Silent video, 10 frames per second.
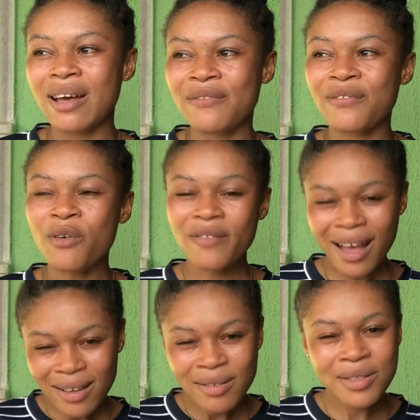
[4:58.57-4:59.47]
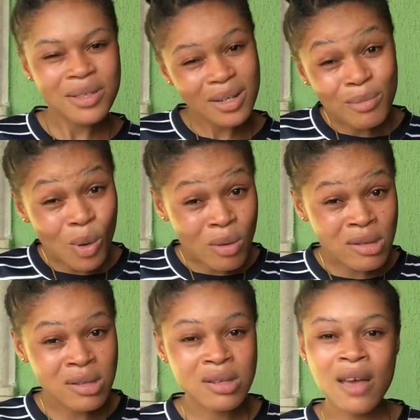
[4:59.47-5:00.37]
For over 3
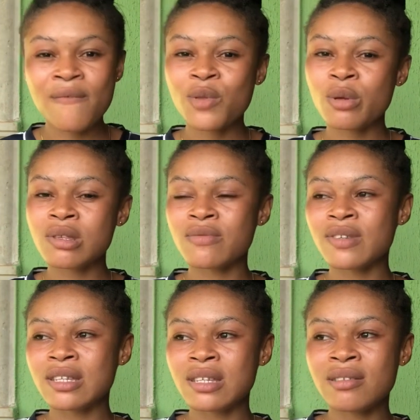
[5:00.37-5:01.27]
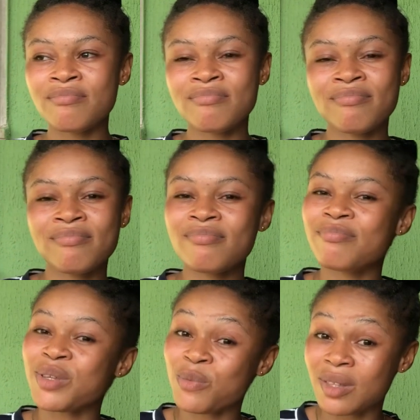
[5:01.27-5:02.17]
months, I've not really
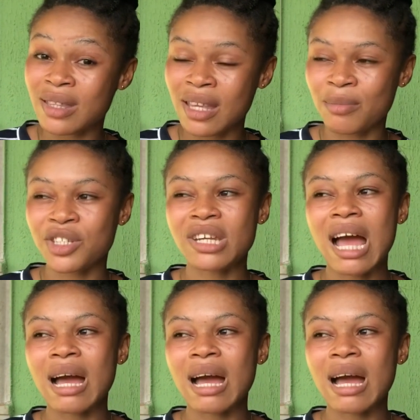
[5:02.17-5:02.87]
been with them, sha.